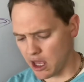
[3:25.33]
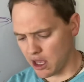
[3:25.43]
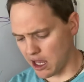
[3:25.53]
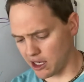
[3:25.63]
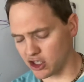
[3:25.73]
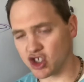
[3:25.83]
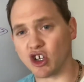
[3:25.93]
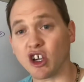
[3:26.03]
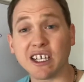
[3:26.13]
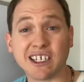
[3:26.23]
and
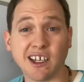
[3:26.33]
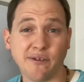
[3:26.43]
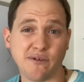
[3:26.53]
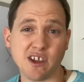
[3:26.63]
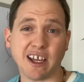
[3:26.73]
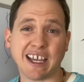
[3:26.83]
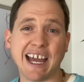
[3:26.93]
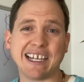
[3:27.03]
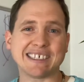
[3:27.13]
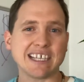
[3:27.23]
struggling to feel like I
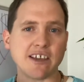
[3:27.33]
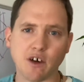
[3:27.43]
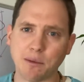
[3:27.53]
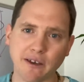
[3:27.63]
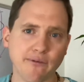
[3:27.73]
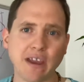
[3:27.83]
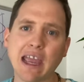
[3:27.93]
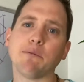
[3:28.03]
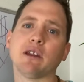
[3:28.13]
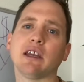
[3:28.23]
had to save all my
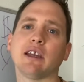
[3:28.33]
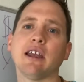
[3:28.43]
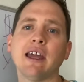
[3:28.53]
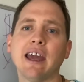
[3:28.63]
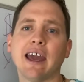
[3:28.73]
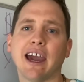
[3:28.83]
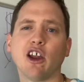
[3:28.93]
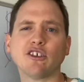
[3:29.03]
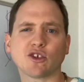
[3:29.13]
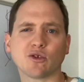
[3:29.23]
family and had
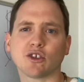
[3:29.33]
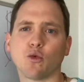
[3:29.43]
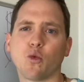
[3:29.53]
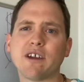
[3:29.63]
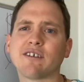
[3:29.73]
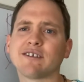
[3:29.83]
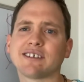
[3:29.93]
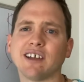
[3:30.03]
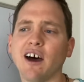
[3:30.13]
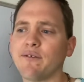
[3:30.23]
all sorts of weird
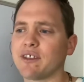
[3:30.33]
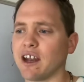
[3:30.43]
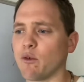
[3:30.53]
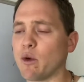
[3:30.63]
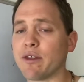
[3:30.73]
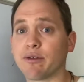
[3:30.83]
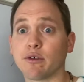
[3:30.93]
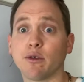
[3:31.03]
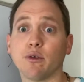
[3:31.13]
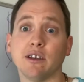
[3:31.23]
stuff that I went
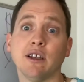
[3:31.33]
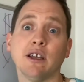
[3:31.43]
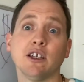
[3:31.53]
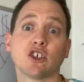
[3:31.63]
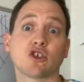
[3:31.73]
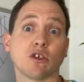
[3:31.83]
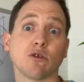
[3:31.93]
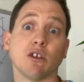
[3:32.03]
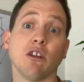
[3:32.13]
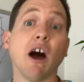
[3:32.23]
through and
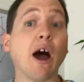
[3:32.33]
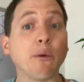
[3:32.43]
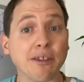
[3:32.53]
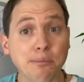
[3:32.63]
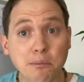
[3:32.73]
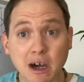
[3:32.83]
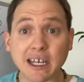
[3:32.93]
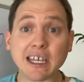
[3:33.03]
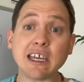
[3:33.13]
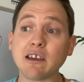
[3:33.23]
struggled a lot with
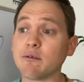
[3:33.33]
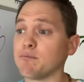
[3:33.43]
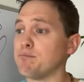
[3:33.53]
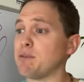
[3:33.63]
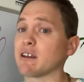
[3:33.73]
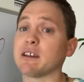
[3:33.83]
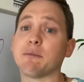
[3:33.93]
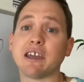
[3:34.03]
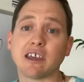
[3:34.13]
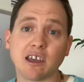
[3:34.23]
money, barely
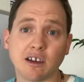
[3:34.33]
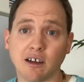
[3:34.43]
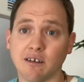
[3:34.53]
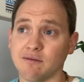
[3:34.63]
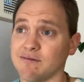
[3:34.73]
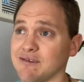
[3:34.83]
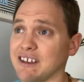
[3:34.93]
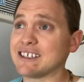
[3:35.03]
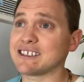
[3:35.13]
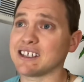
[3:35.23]
making
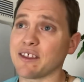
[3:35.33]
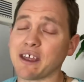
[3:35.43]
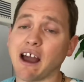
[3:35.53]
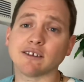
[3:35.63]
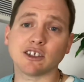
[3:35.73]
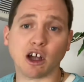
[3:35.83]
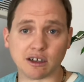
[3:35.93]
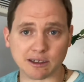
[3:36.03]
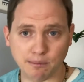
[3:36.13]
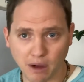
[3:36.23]
less than
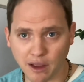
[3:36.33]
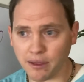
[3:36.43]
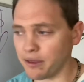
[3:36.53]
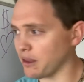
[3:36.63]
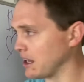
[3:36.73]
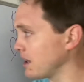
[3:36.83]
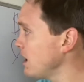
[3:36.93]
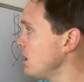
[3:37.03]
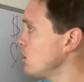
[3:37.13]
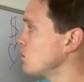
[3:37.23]
$1,000 a month, like
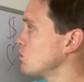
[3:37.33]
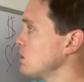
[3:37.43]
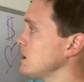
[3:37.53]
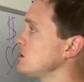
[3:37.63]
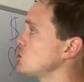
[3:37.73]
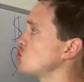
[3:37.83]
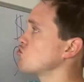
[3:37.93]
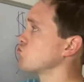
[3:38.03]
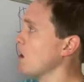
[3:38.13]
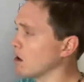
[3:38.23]
really
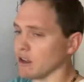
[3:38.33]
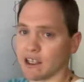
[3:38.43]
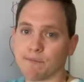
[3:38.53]
struggling.